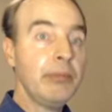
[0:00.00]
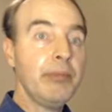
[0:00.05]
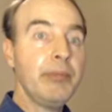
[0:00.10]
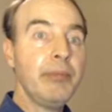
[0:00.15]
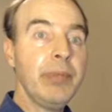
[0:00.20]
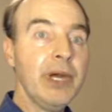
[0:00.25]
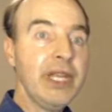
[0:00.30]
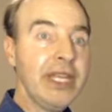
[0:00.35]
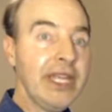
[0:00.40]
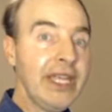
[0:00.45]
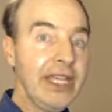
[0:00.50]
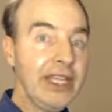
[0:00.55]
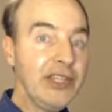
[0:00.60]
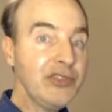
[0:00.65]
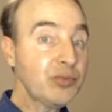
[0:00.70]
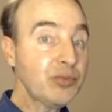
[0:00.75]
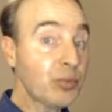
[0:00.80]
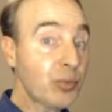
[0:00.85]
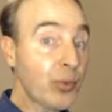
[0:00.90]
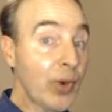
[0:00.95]
But
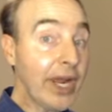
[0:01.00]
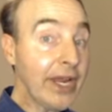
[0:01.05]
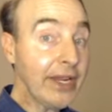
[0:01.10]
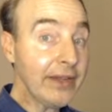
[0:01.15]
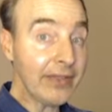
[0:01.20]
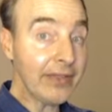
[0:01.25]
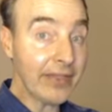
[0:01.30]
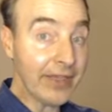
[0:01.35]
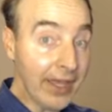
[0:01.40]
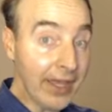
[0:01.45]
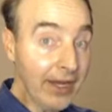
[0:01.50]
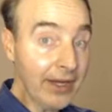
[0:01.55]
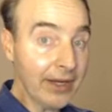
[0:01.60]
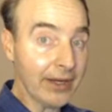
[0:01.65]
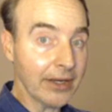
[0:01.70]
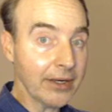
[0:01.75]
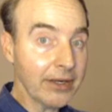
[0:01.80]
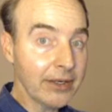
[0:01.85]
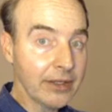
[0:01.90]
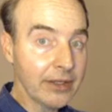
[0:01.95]
he's right
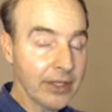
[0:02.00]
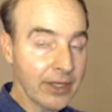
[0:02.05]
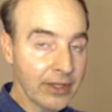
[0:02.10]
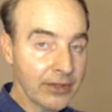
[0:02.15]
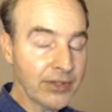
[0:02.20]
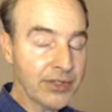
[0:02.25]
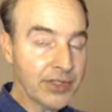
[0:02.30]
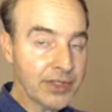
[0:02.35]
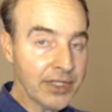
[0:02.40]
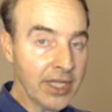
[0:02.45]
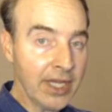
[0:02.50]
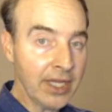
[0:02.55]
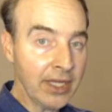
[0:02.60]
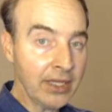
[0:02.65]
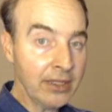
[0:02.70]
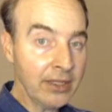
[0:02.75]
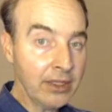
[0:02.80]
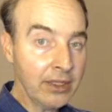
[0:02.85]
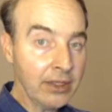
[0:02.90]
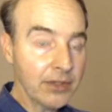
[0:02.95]
there. You understand?